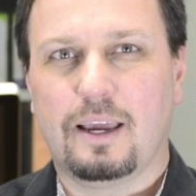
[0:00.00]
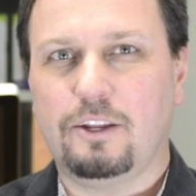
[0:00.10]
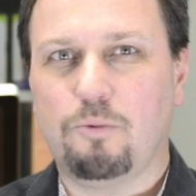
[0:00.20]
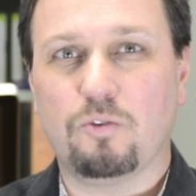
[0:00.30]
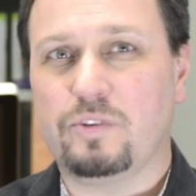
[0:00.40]

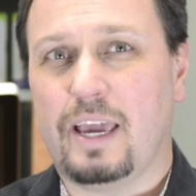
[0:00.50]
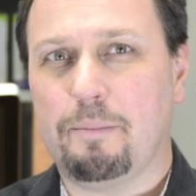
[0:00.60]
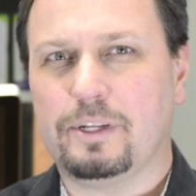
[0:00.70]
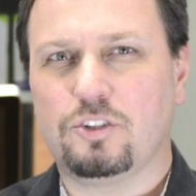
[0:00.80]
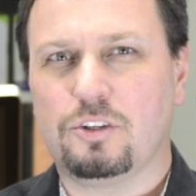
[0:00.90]
and you won't
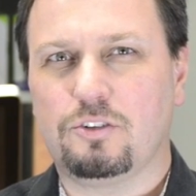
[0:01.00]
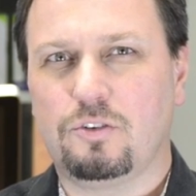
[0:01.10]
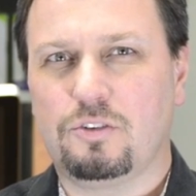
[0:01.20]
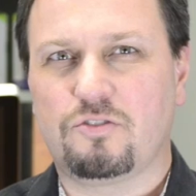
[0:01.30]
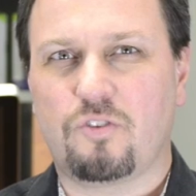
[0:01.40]
damage the
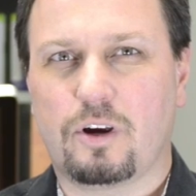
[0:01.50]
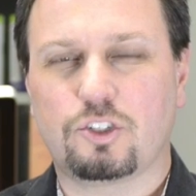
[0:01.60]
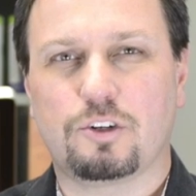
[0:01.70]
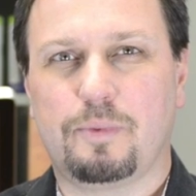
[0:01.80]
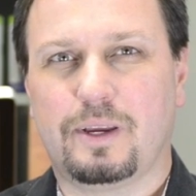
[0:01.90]
tooth
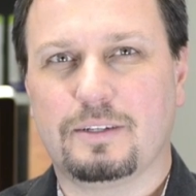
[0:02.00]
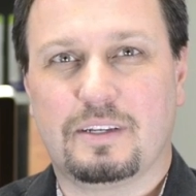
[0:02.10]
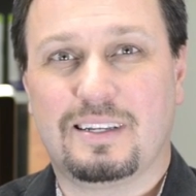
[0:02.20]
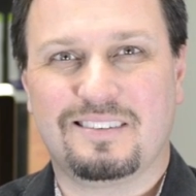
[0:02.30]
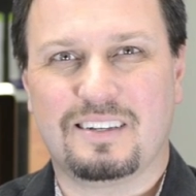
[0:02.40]
structure because
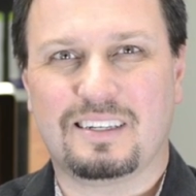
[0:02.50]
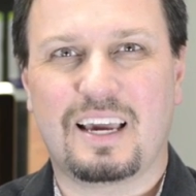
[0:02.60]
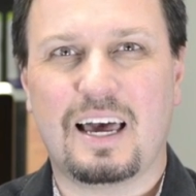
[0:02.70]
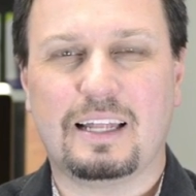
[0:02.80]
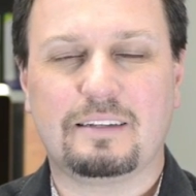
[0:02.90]
it doesn't
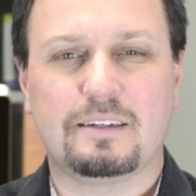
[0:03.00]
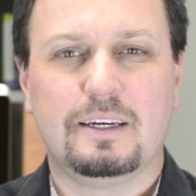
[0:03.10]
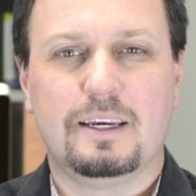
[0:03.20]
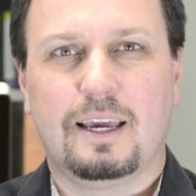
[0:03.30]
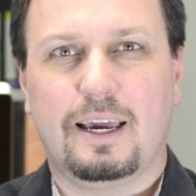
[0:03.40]
cut.
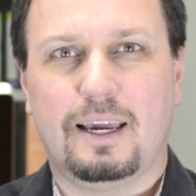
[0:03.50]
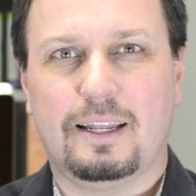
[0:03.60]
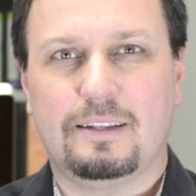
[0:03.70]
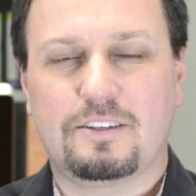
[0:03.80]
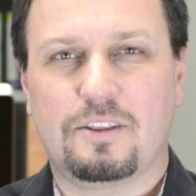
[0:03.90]

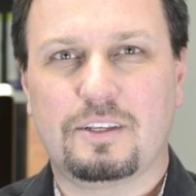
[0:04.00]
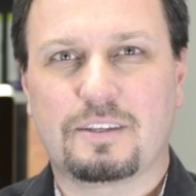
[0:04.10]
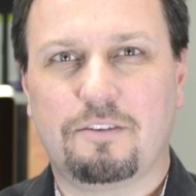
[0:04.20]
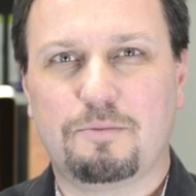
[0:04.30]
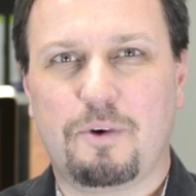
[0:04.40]
And so
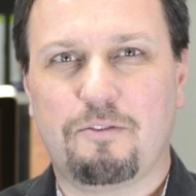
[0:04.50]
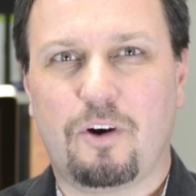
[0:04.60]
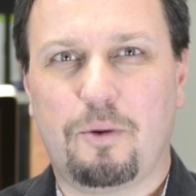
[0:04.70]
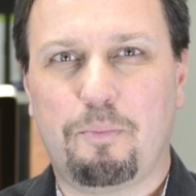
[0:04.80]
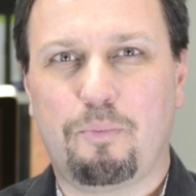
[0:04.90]
this gives me a
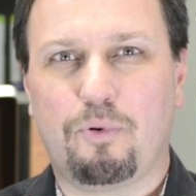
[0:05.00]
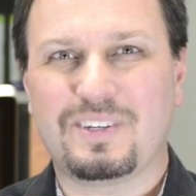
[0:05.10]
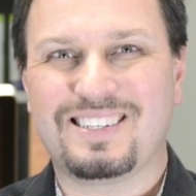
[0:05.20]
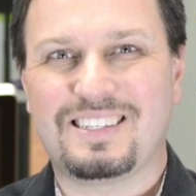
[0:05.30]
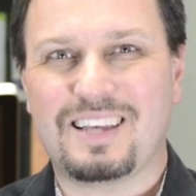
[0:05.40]
very
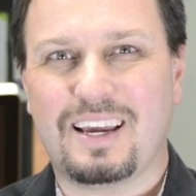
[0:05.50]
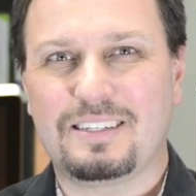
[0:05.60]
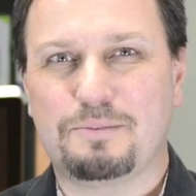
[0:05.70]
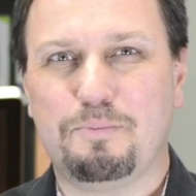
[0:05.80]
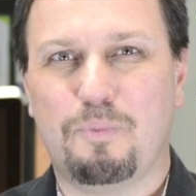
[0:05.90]

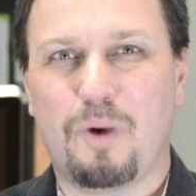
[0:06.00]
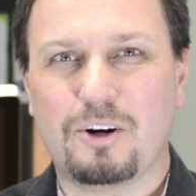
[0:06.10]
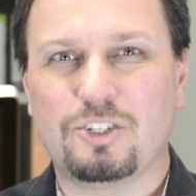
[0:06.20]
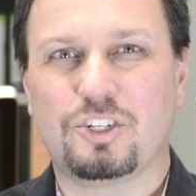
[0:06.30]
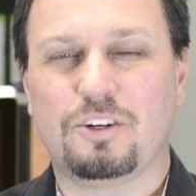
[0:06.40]
precise
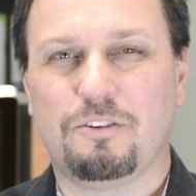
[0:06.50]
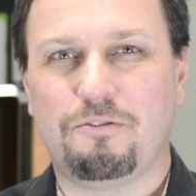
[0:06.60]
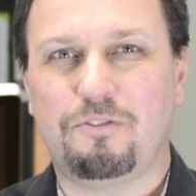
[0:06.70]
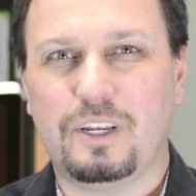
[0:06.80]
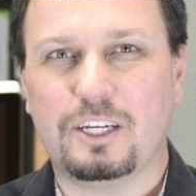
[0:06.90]
marginal
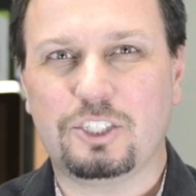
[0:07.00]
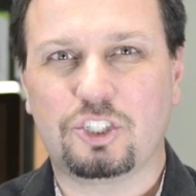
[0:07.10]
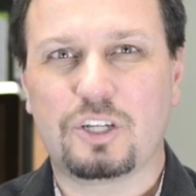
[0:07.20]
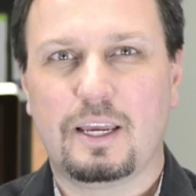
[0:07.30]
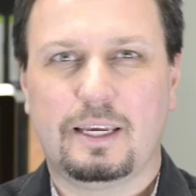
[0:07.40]

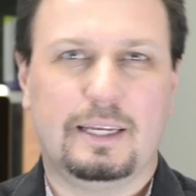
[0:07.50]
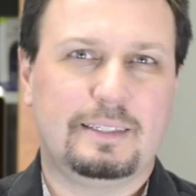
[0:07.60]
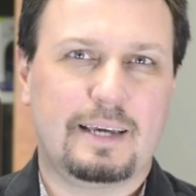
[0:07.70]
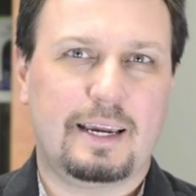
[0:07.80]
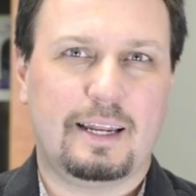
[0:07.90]
finish
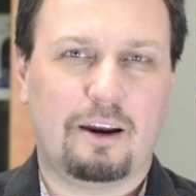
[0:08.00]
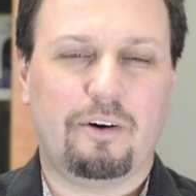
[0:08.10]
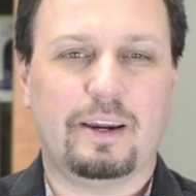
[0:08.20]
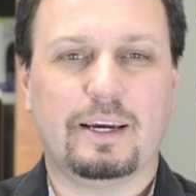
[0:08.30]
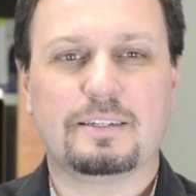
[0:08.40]
in tight
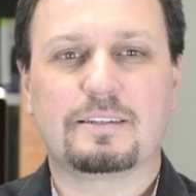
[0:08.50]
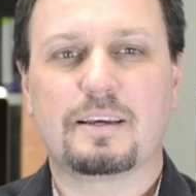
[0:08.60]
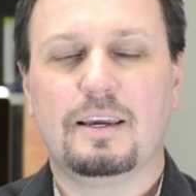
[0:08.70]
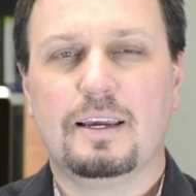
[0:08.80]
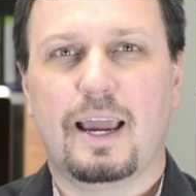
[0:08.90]

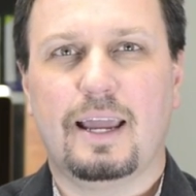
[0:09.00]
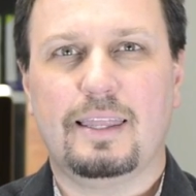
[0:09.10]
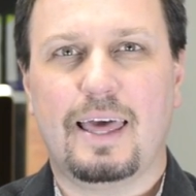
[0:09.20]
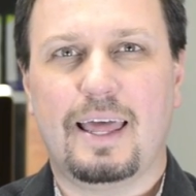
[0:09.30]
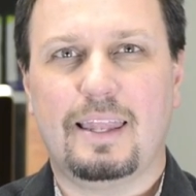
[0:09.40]
areas.
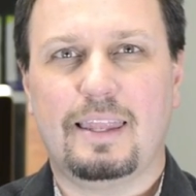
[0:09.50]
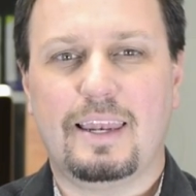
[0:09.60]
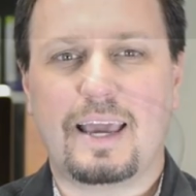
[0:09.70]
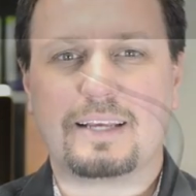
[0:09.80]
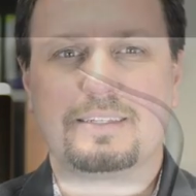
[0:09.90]
And then the
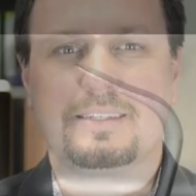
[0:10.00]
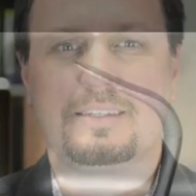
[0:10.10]
next